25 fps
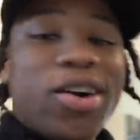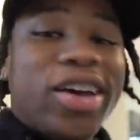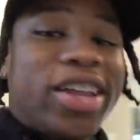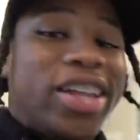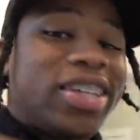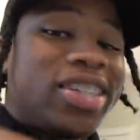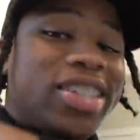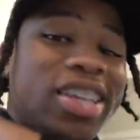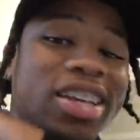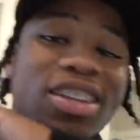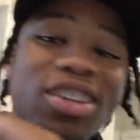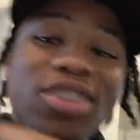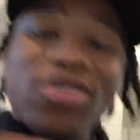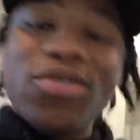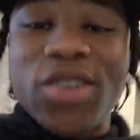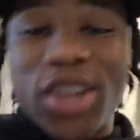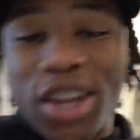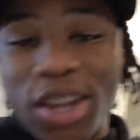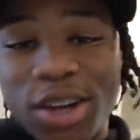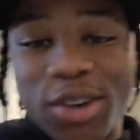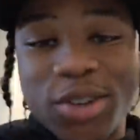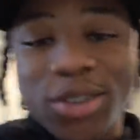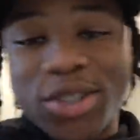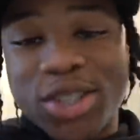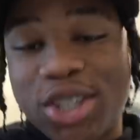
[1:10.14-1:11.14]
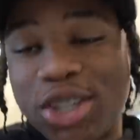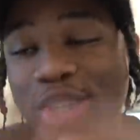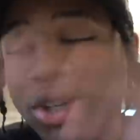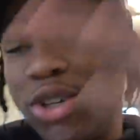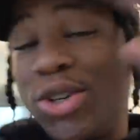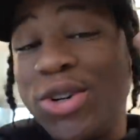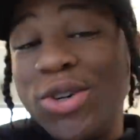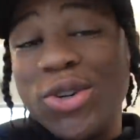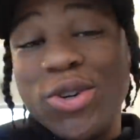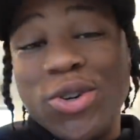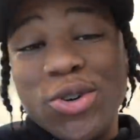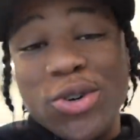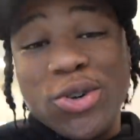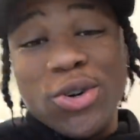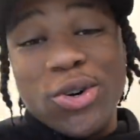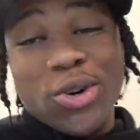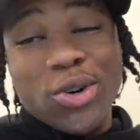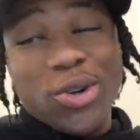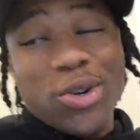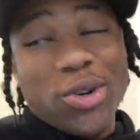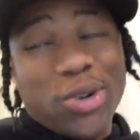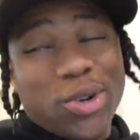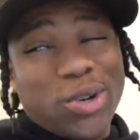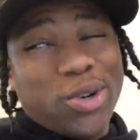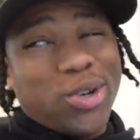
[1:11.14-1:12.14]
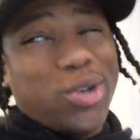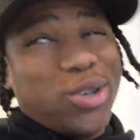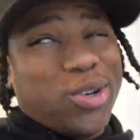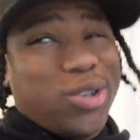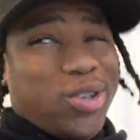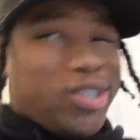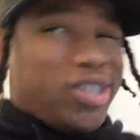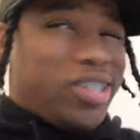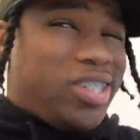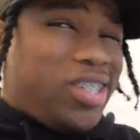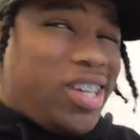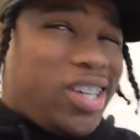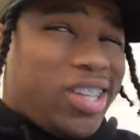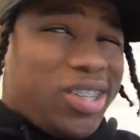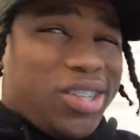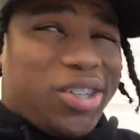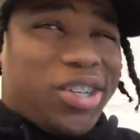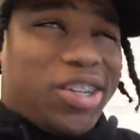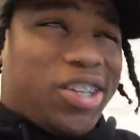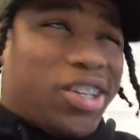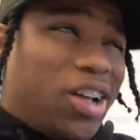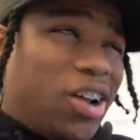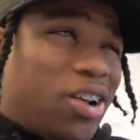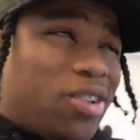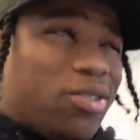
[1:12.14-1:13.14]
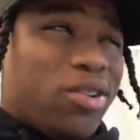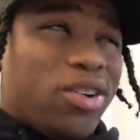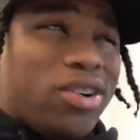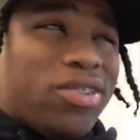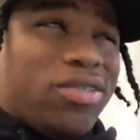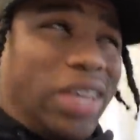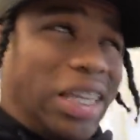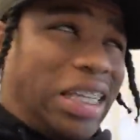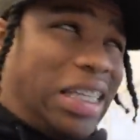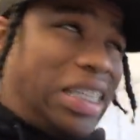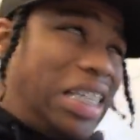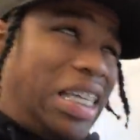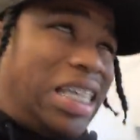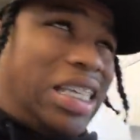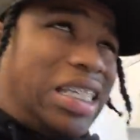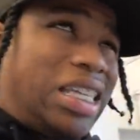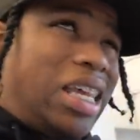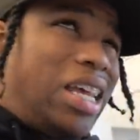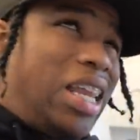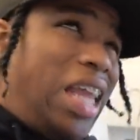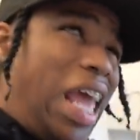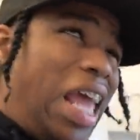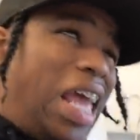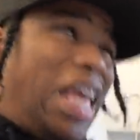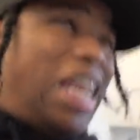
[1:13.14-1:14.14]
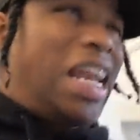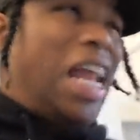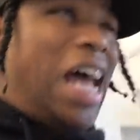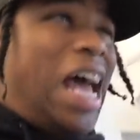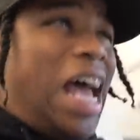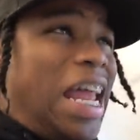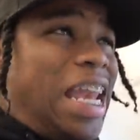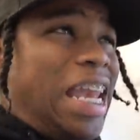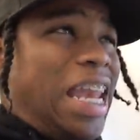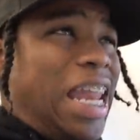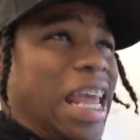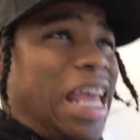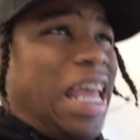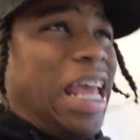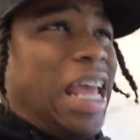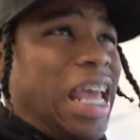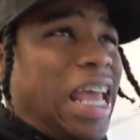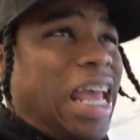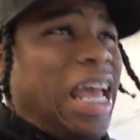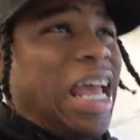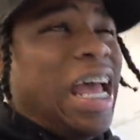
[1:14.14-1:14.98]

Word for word: ahead, let's get this video to 10, 20, 30, 40, 50, 60, 70, 80, 90,